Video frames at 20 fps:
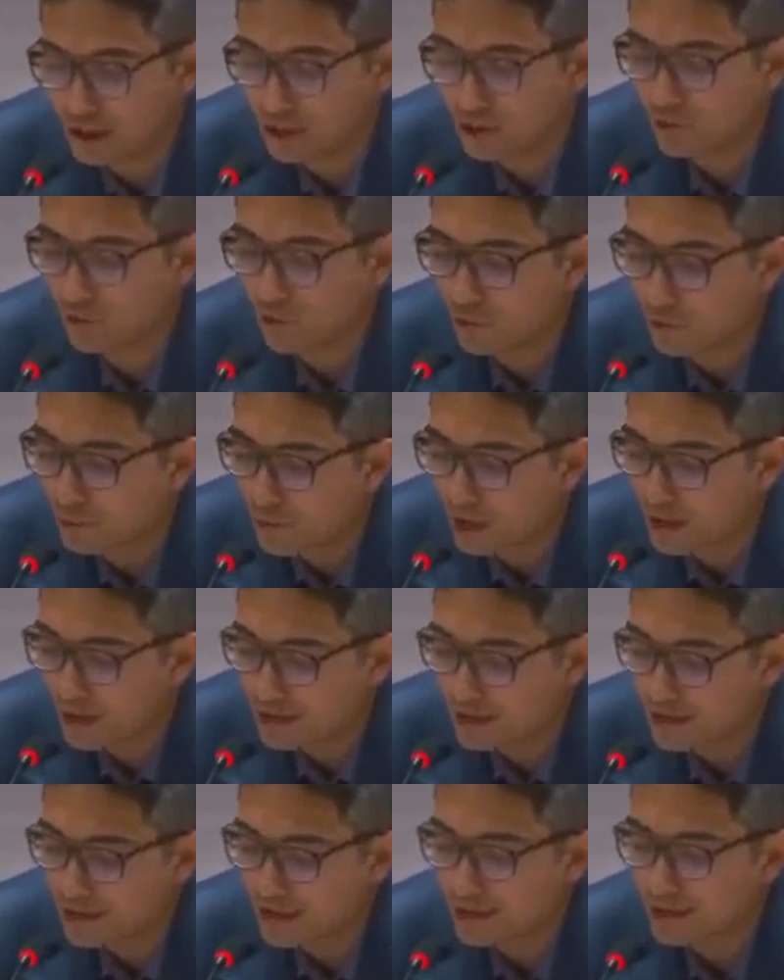For
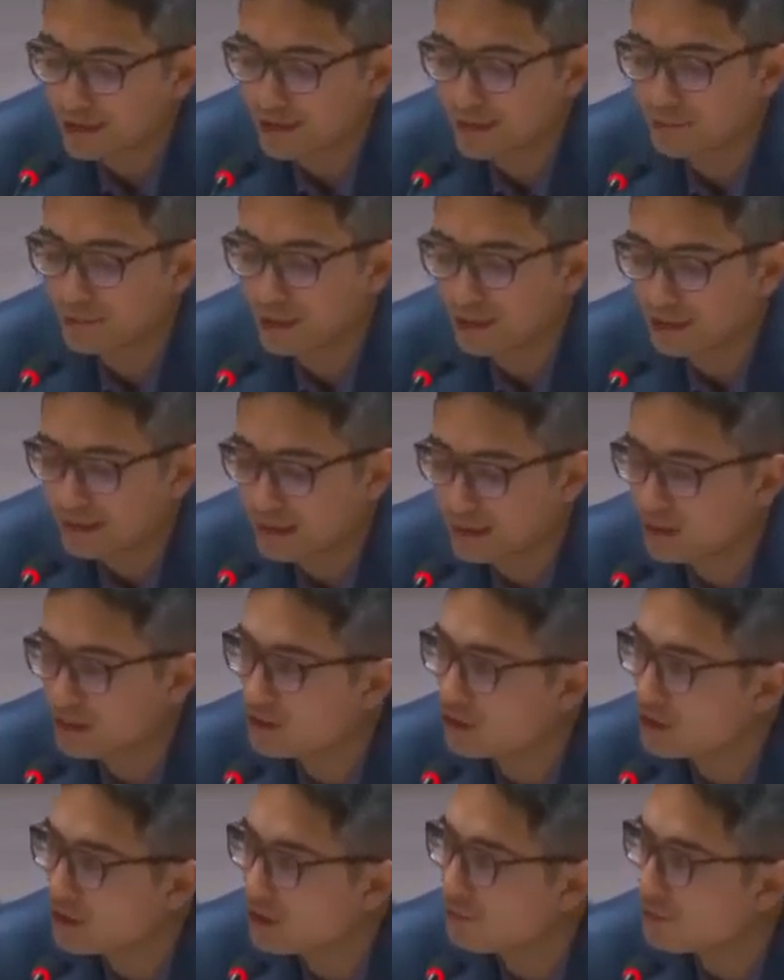months,
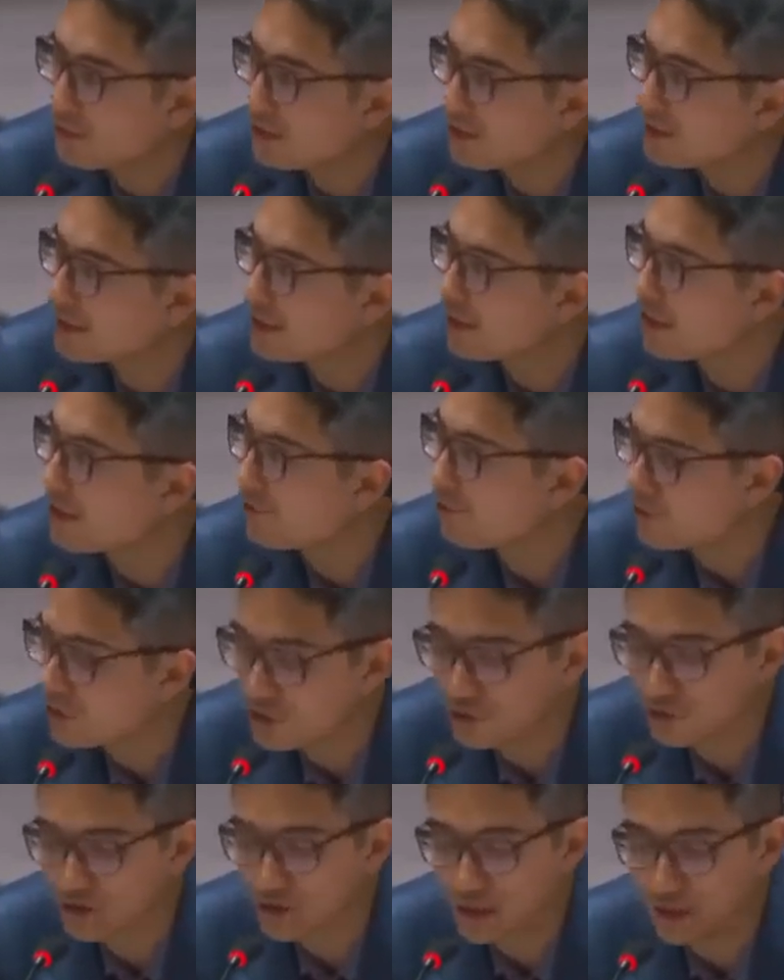political and military
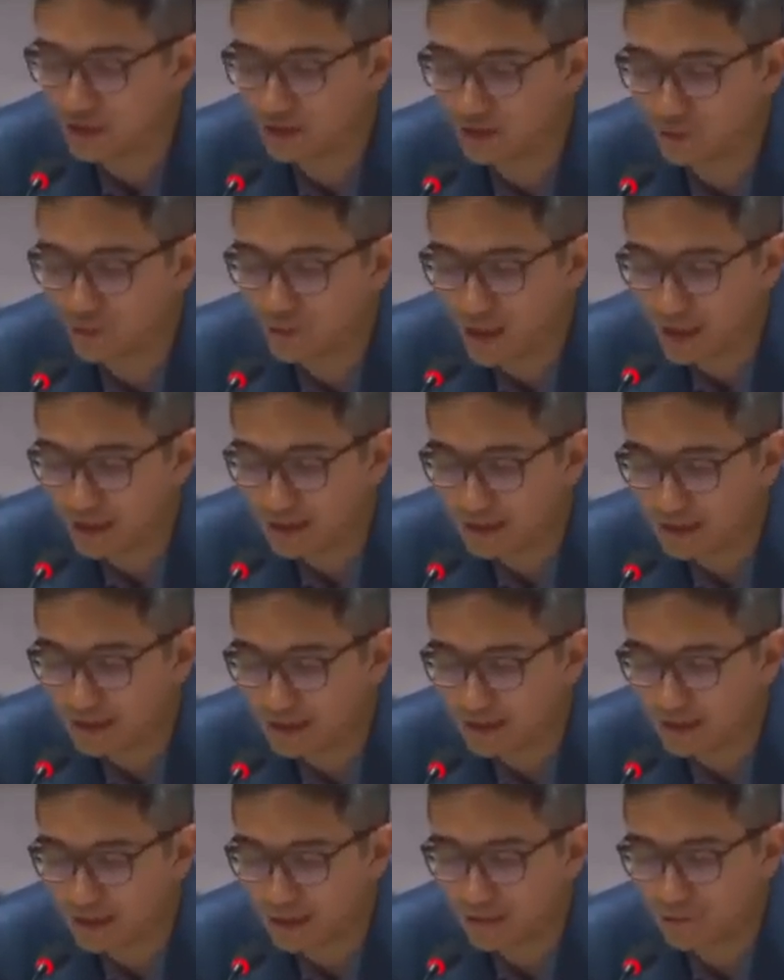officials in the West